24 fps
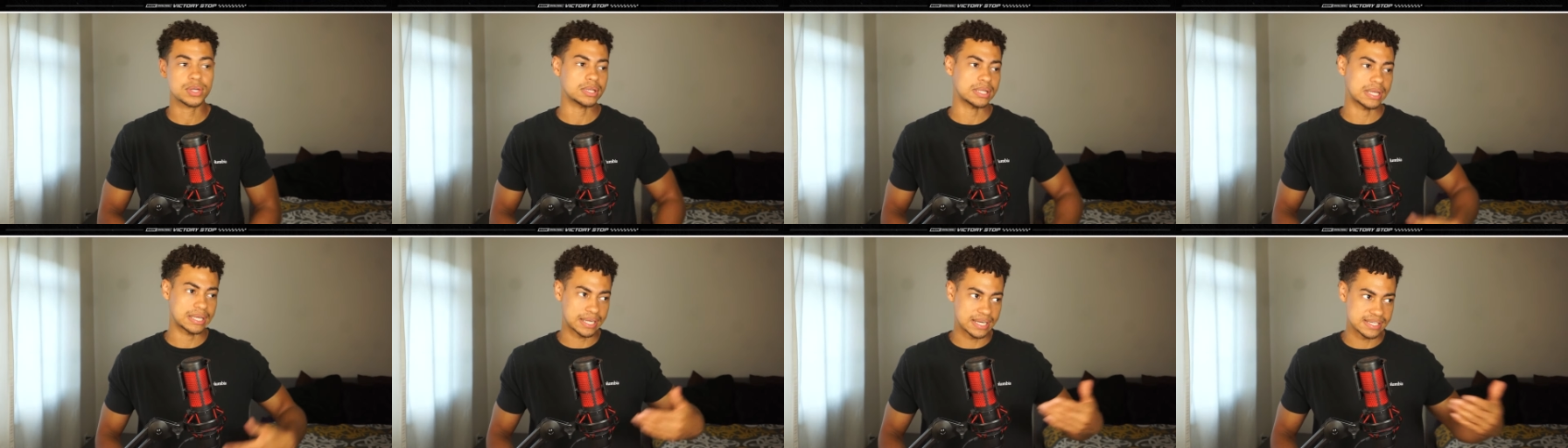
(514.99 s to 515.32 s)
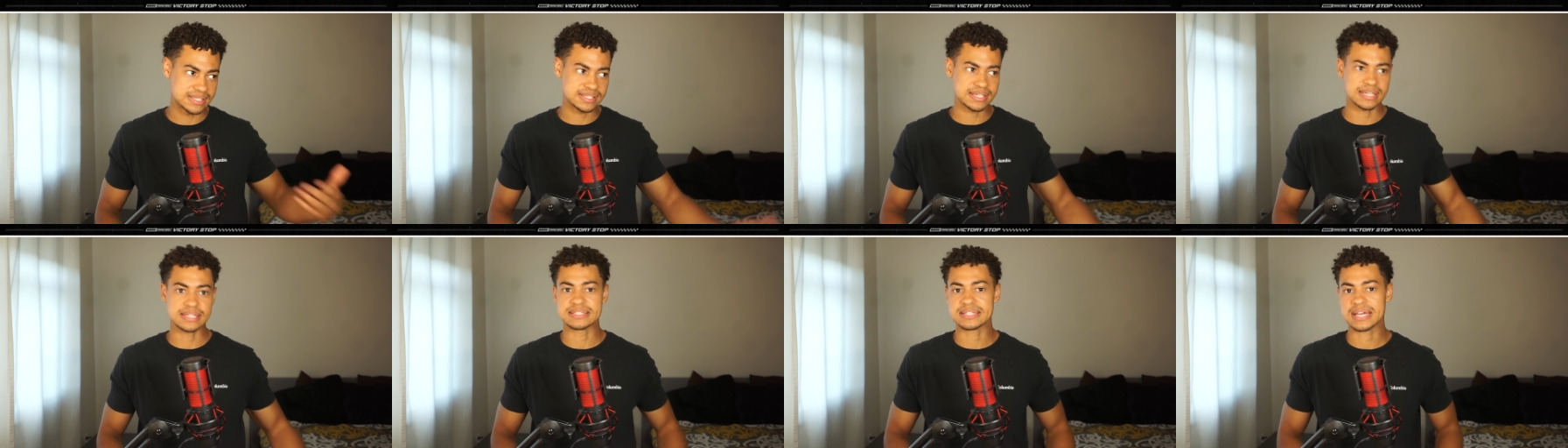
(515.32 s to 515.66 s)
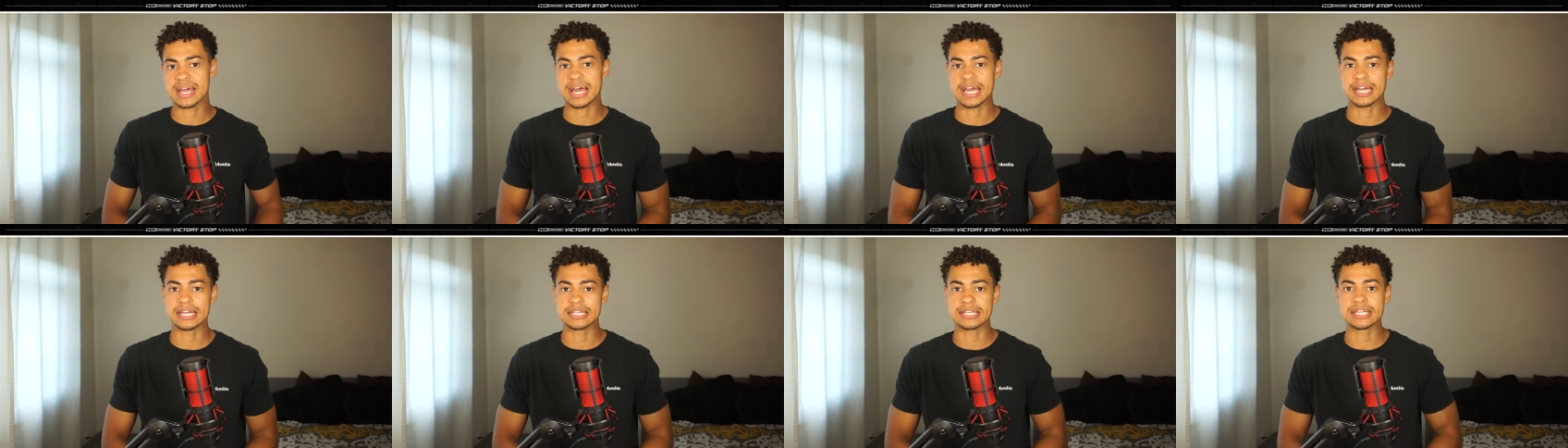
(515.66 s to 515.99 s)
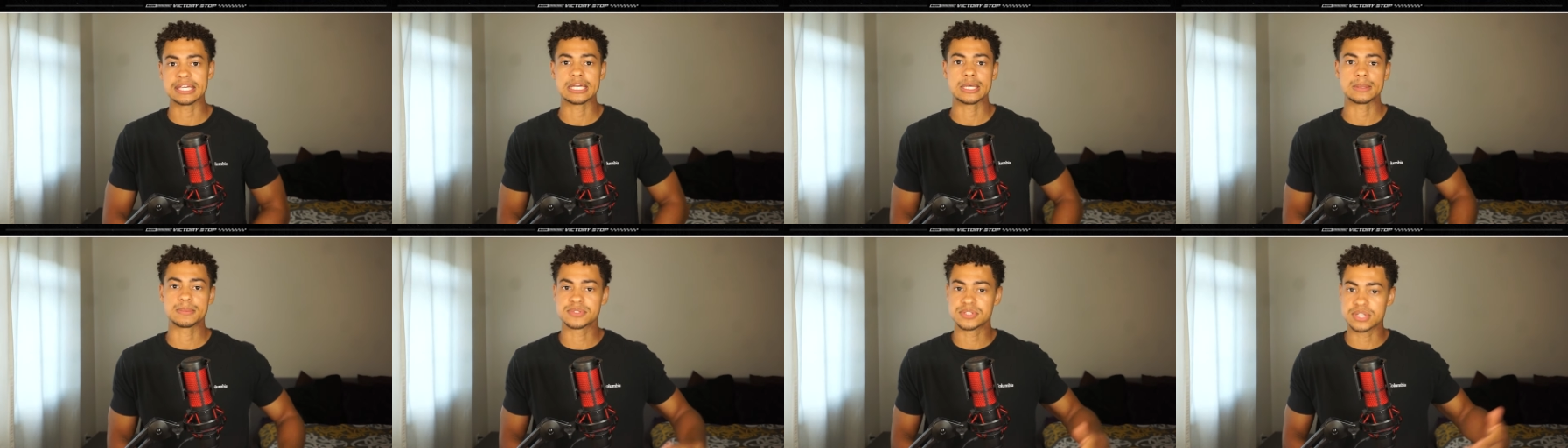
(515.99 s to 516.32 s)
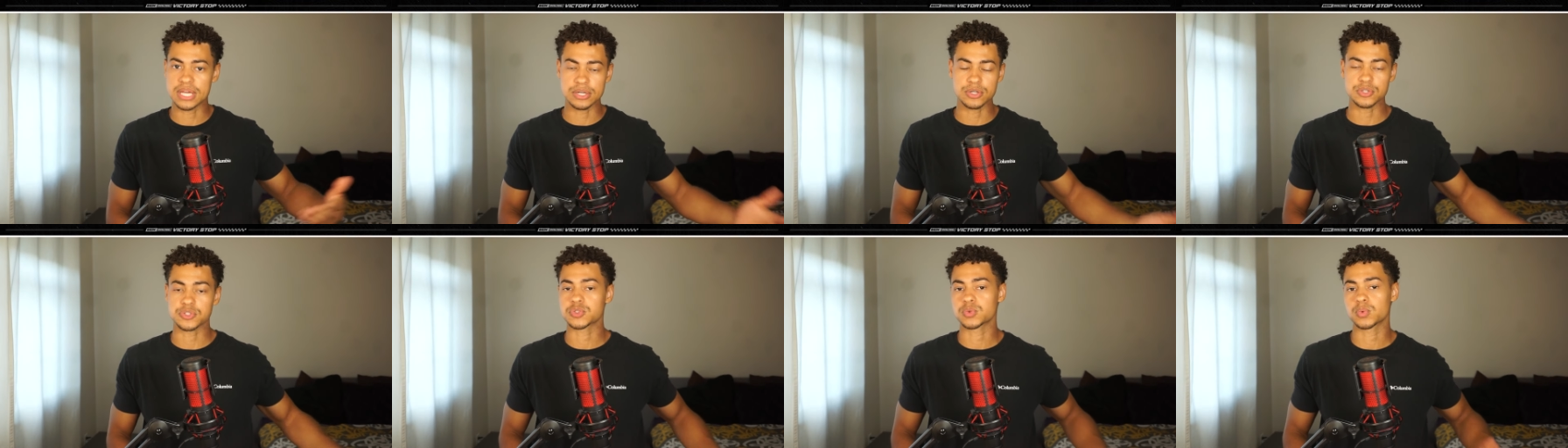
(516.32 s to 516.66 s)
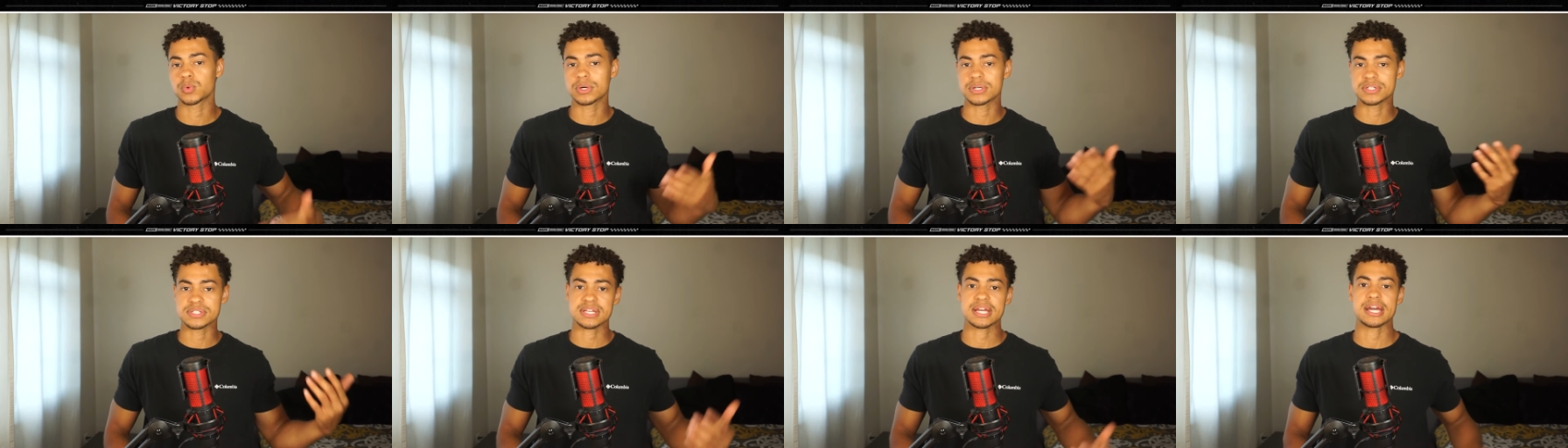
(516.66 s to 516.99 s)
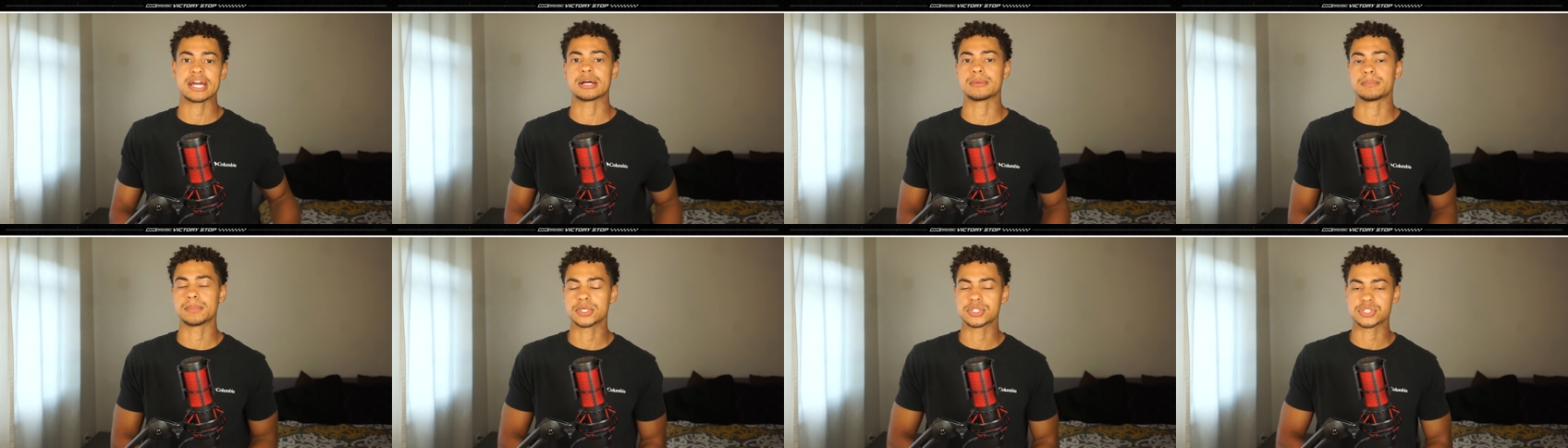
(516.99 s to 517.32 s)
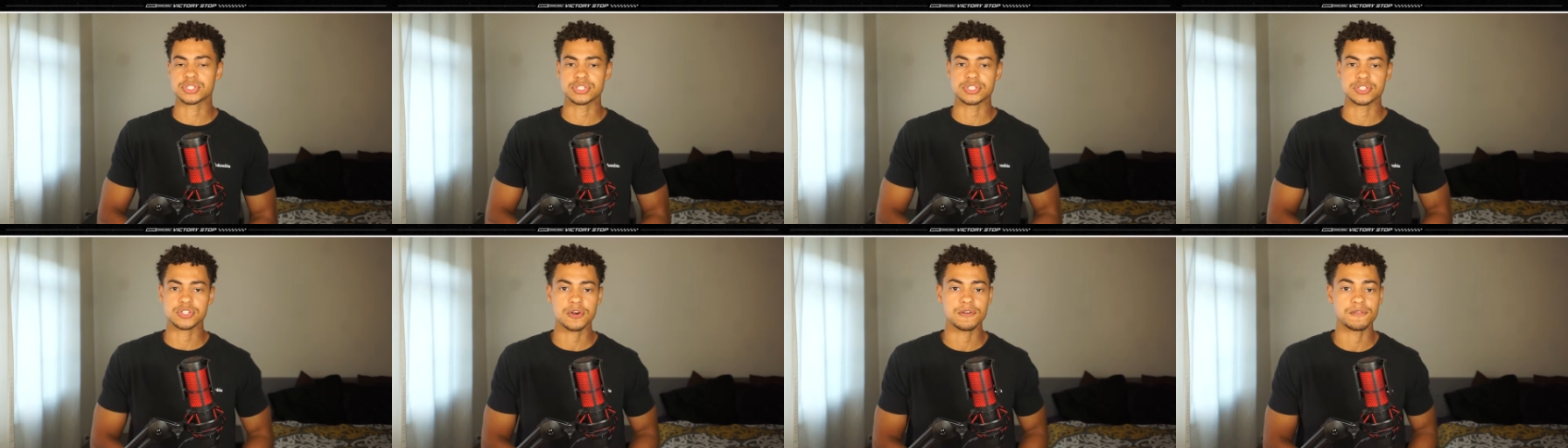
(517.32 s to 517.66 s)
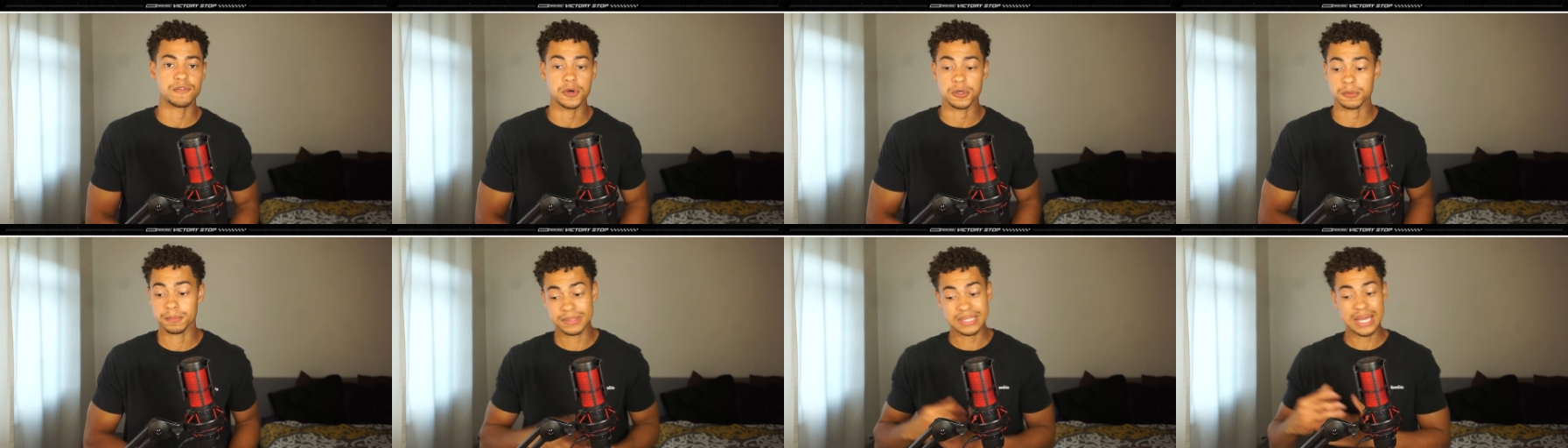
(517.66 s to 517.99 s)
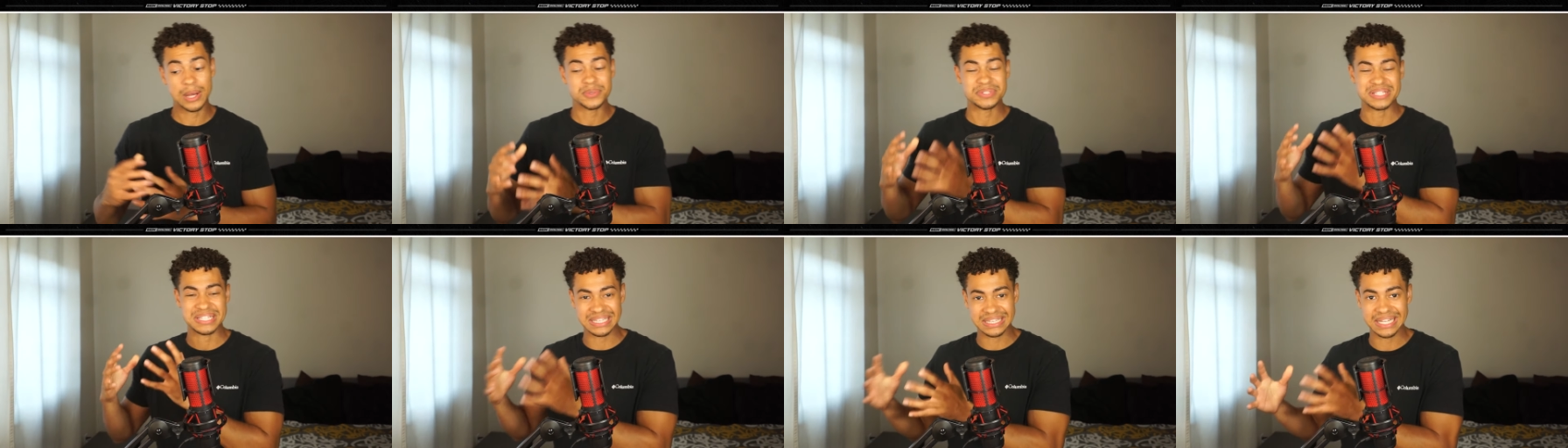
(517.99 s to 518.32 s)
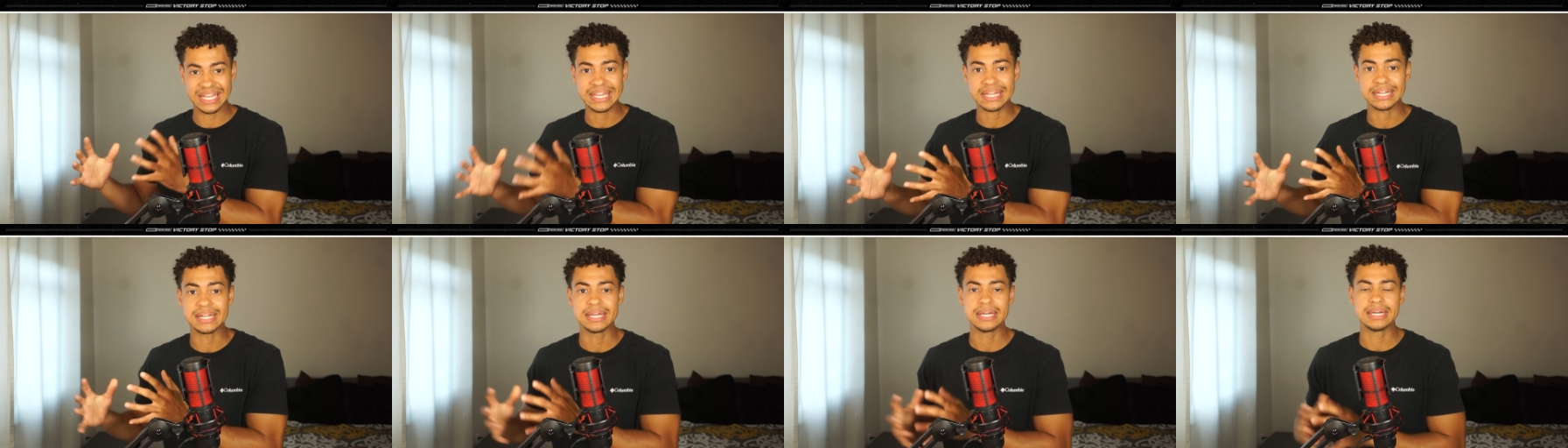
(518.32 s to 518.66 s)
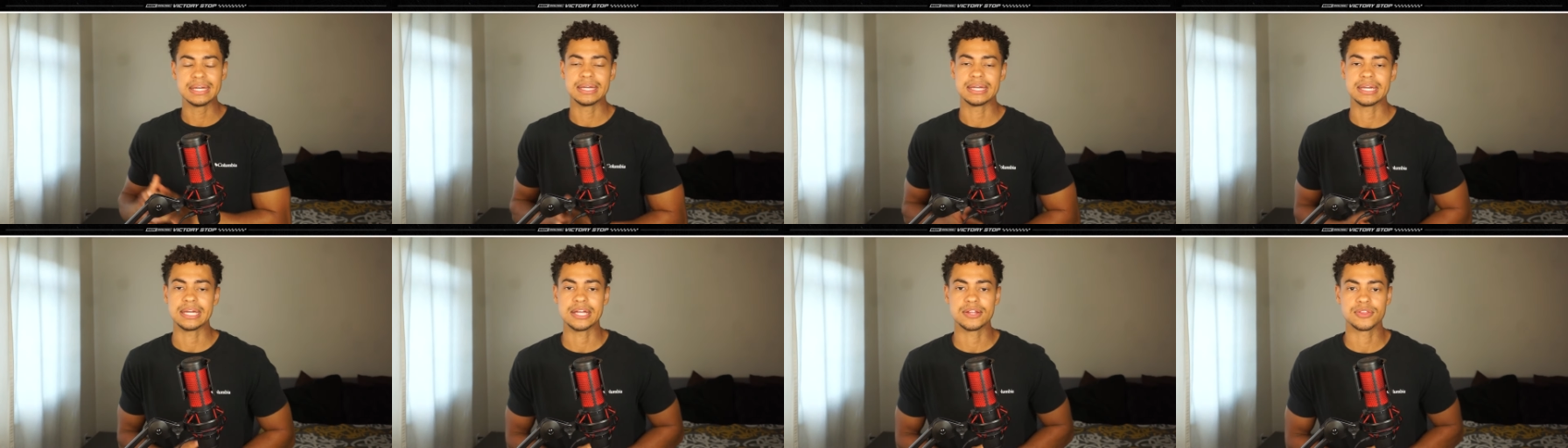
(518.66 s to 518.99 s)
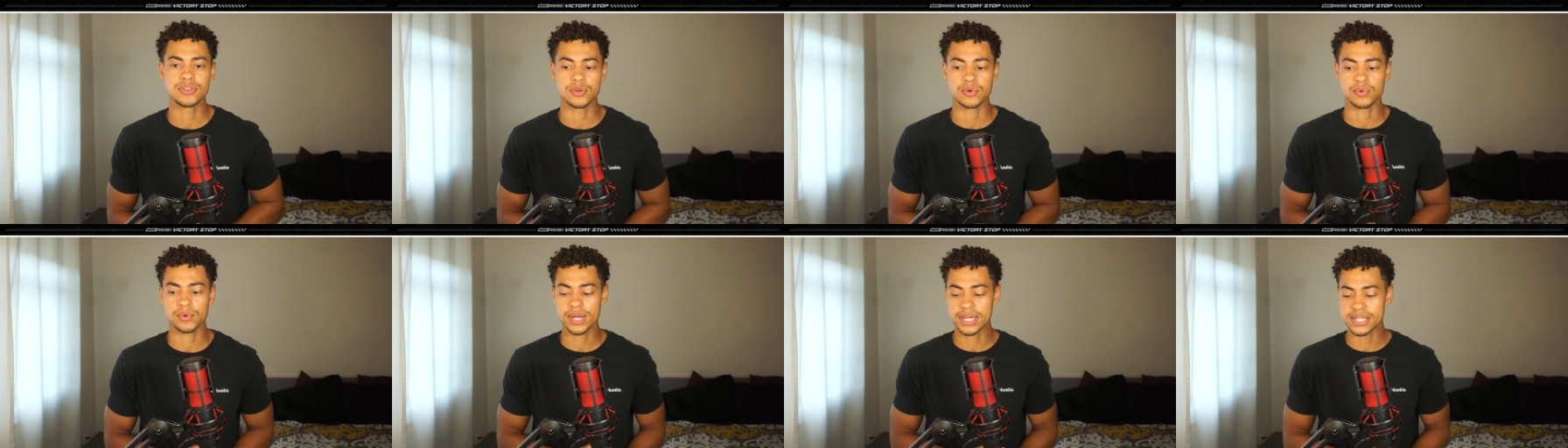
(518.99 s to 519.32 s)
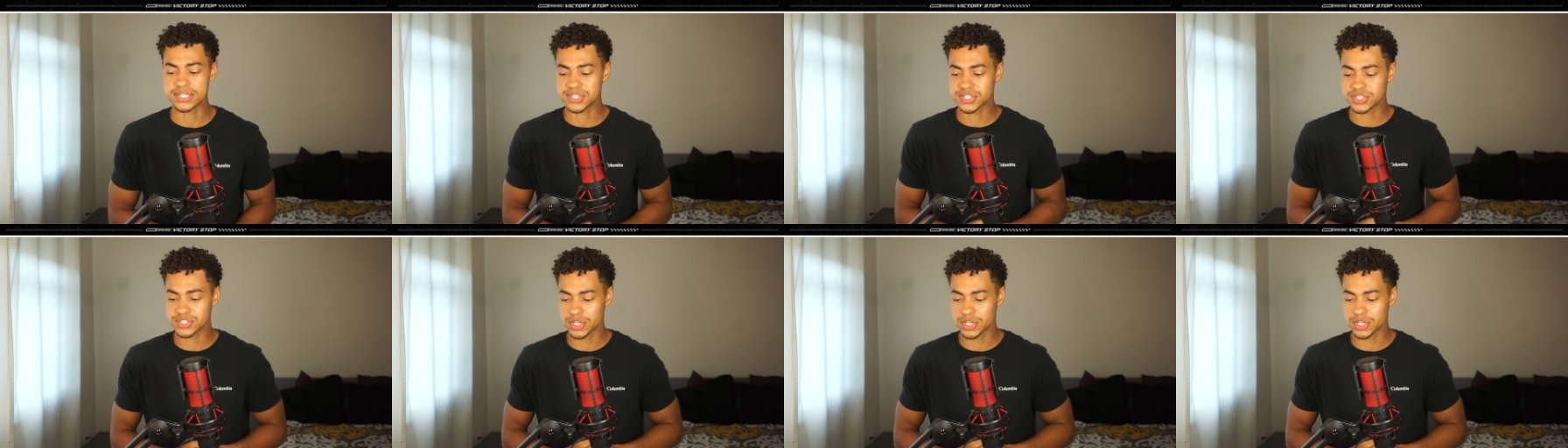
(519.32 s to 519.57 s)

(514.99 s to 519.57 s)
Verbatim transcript: Like I said, Ty Gibbs, Daniel Suarez, Kyle Busch, and so forth. But that was late in the race.